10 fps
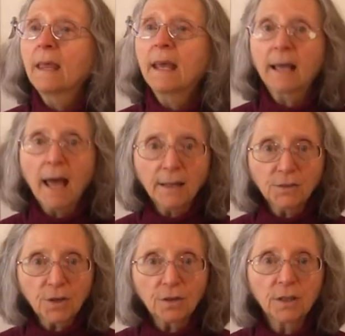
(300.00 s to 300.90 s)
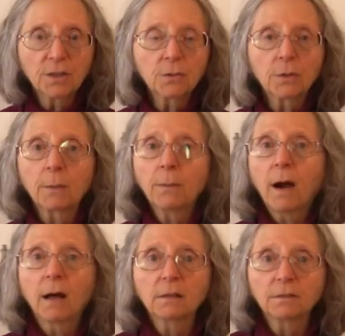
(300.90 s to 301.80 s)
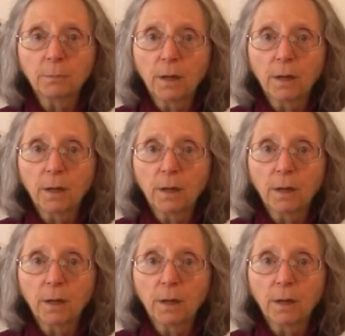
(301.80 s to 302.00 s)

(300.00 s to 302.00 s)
it can turn into a pile of